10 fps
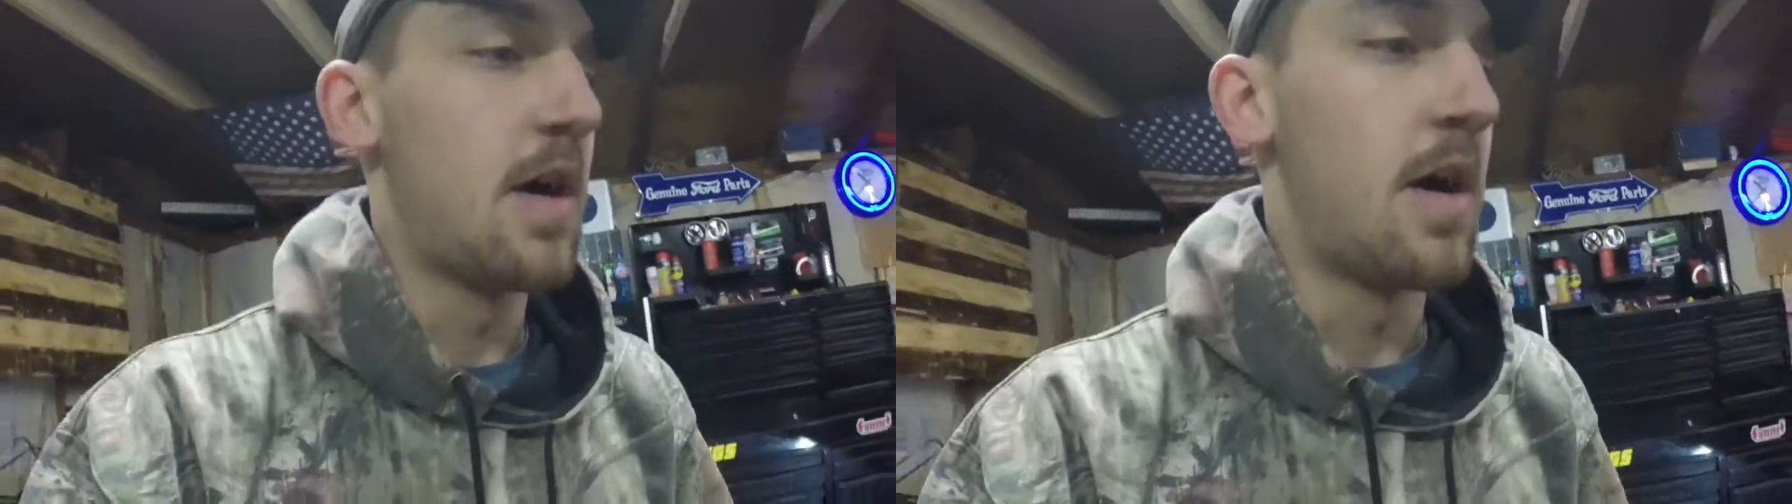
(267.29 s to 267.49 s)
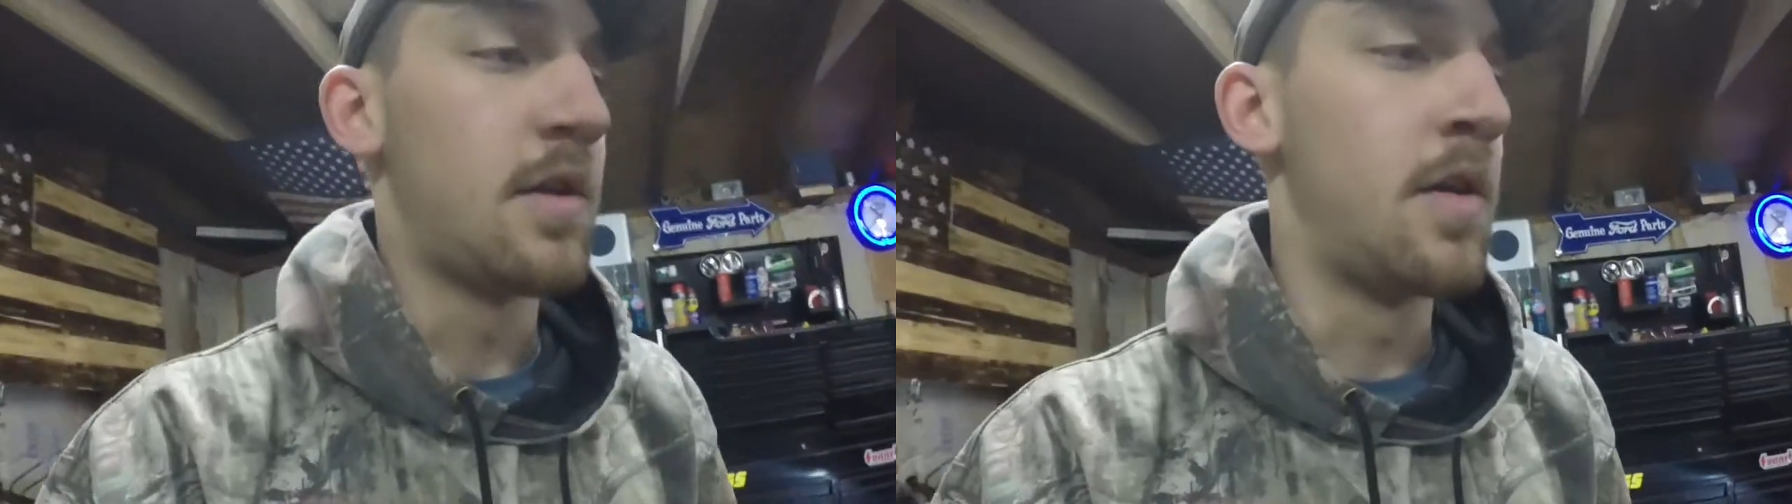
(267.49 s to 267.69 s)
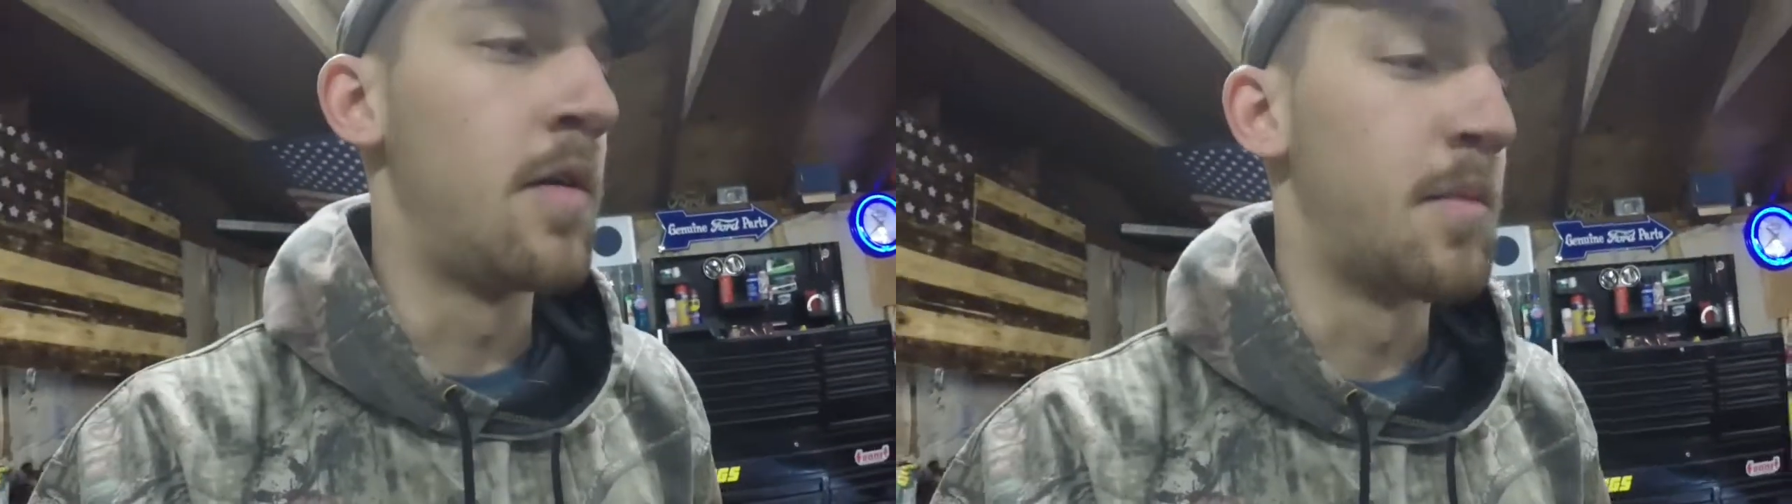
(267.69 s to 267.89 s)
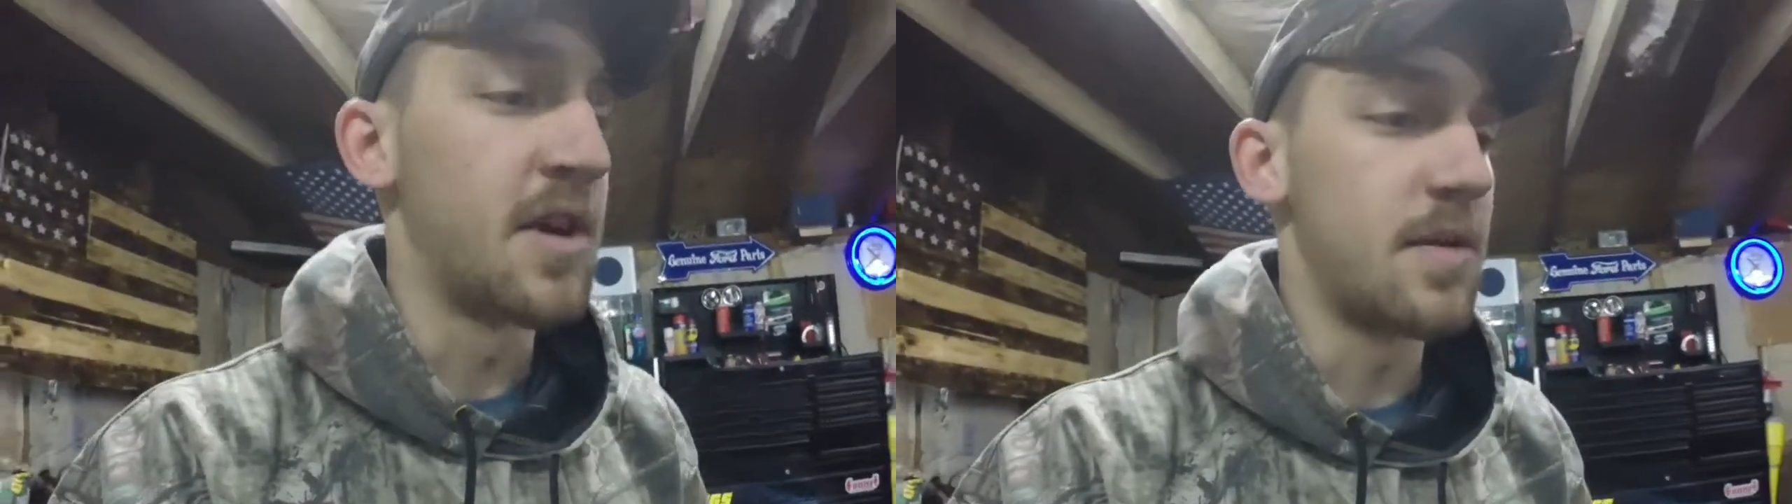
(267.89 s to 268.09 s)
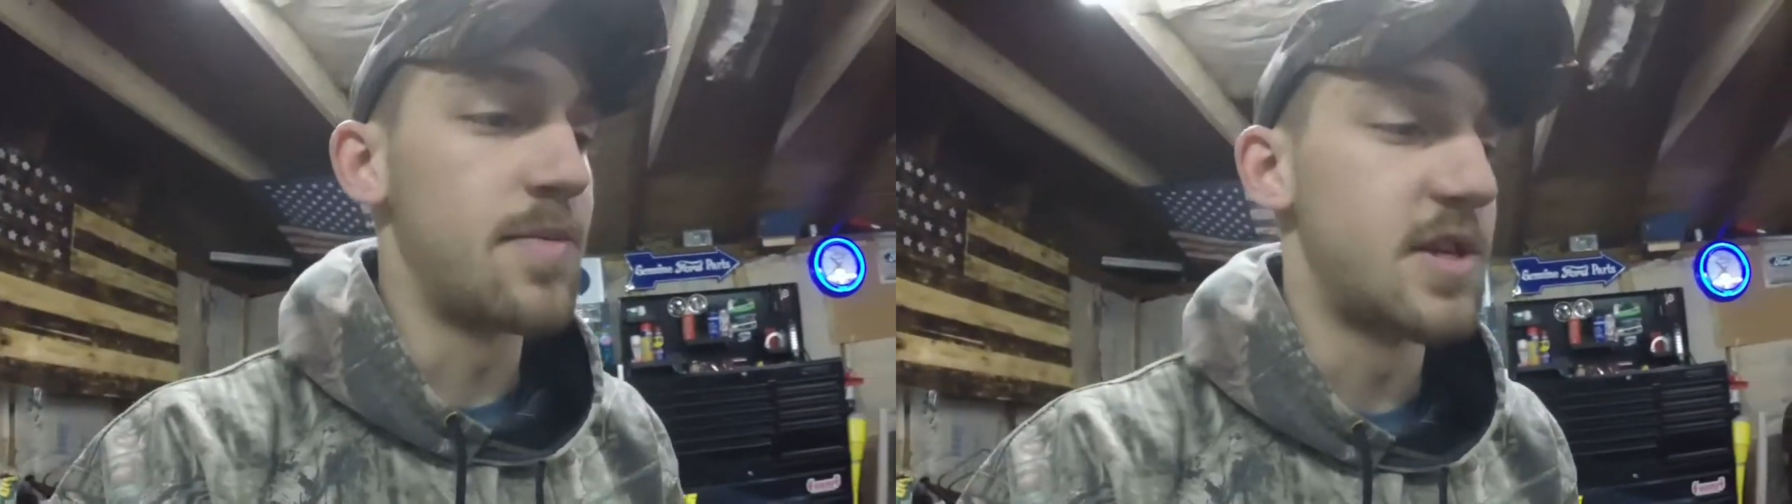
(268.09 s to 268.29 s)
on the
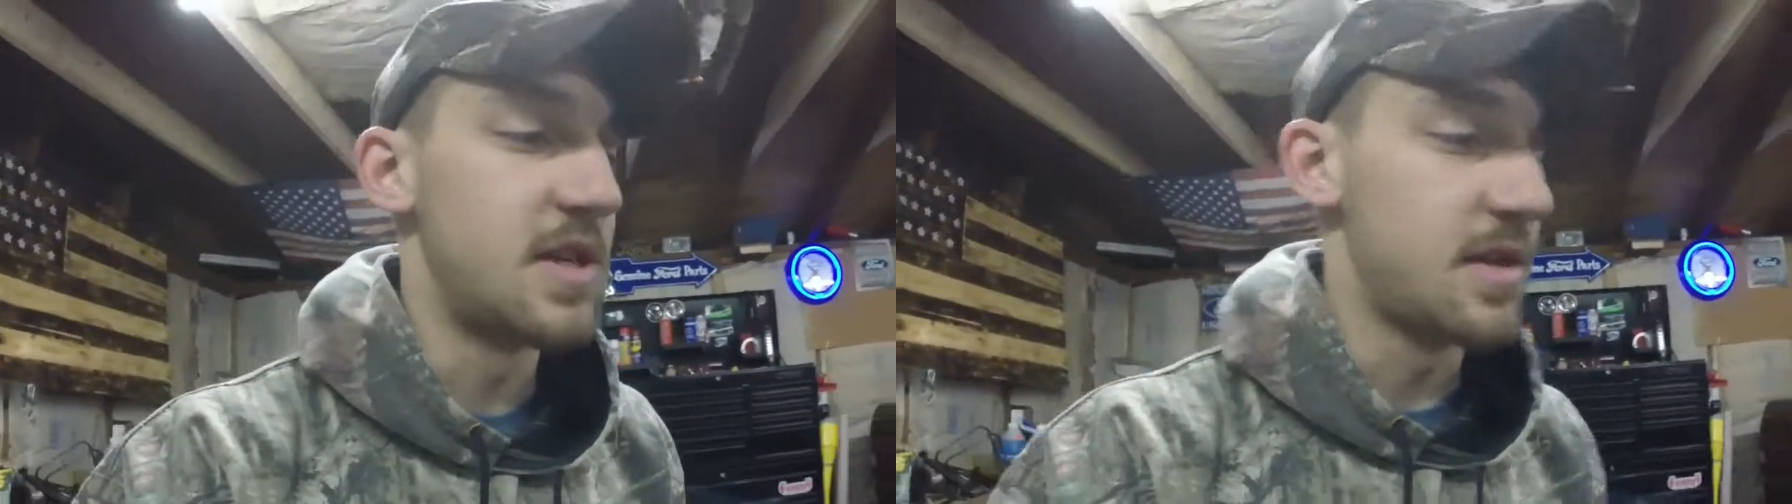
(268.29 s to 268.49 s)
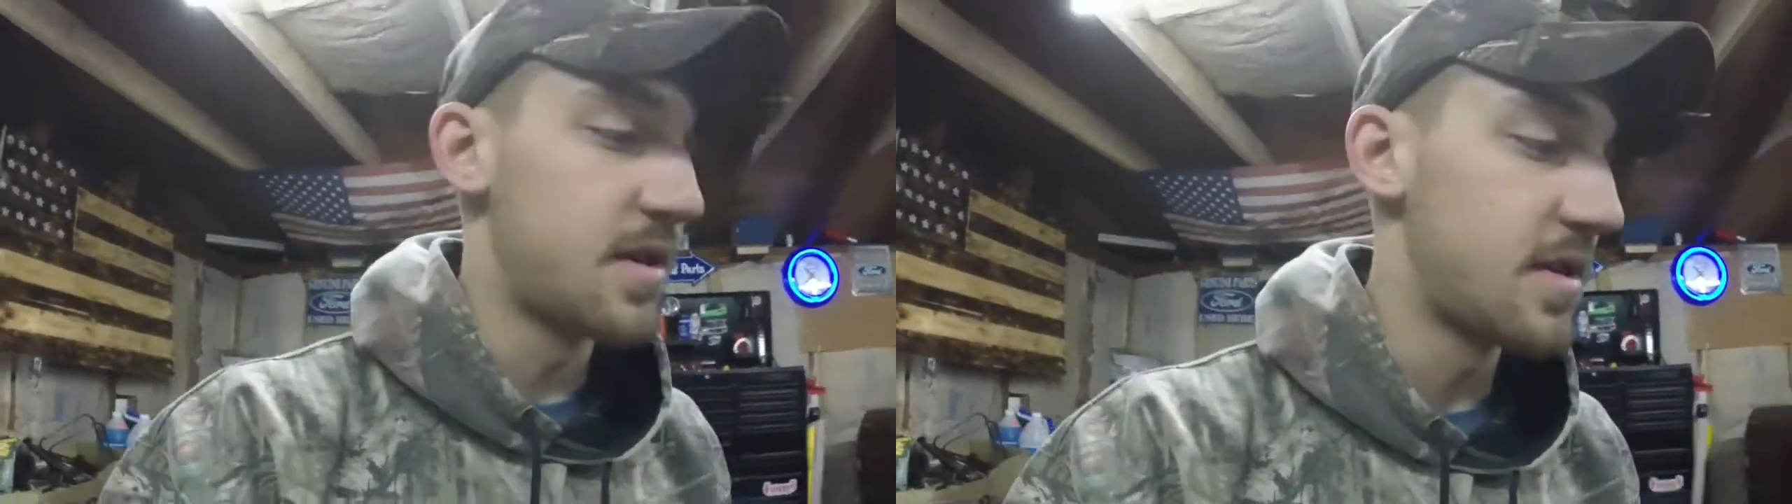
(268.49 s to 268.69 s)
marketplace